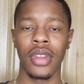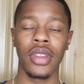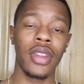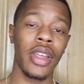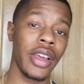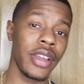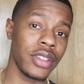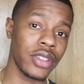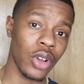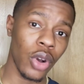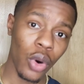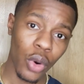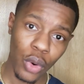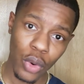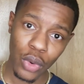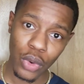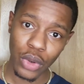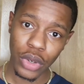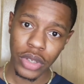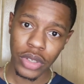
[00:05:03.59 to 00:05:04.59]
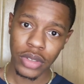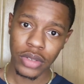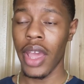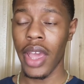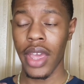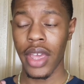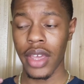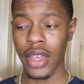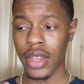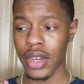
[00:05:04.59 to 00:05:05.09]
Nice hold
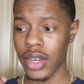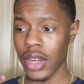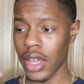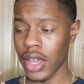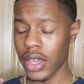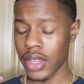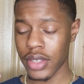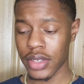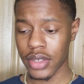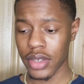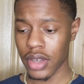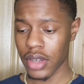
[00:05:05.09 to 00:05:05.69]
and nice